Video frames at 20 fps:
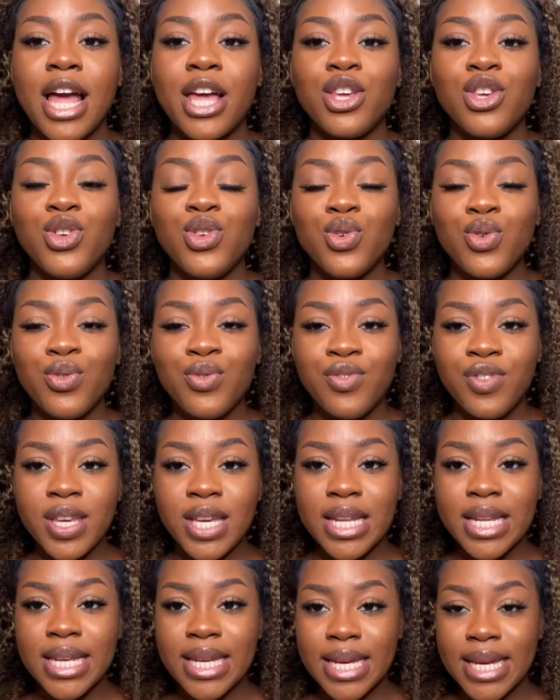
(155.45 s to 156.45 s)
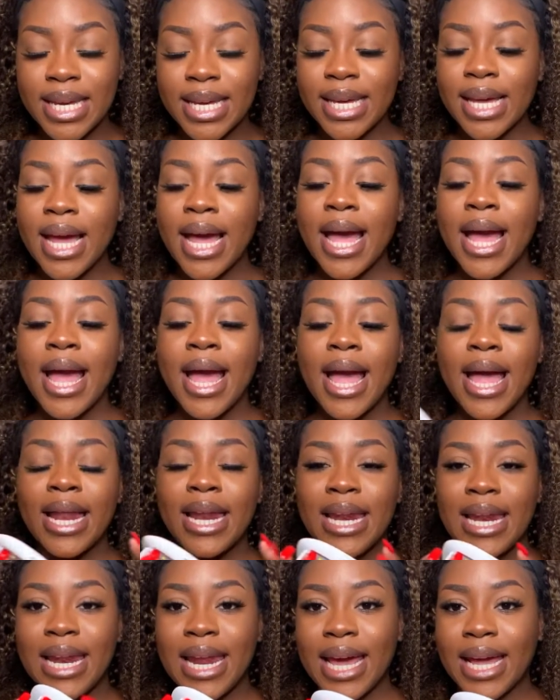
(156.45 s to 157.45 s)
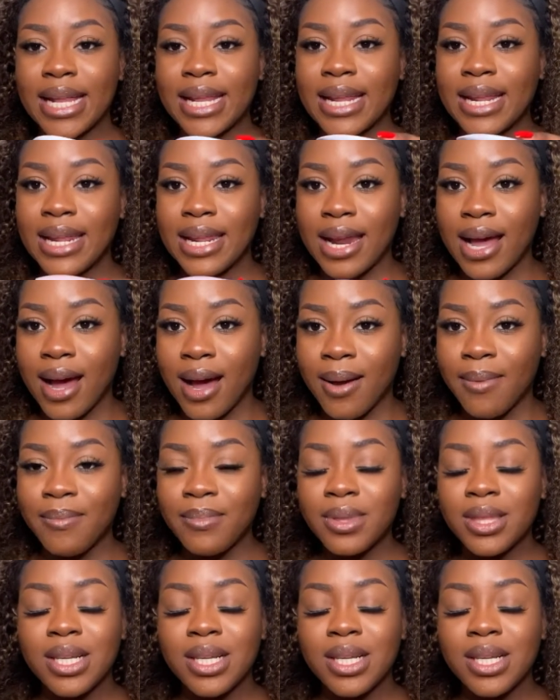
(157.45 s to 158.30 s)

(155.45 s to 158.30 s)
UVD LED lamp.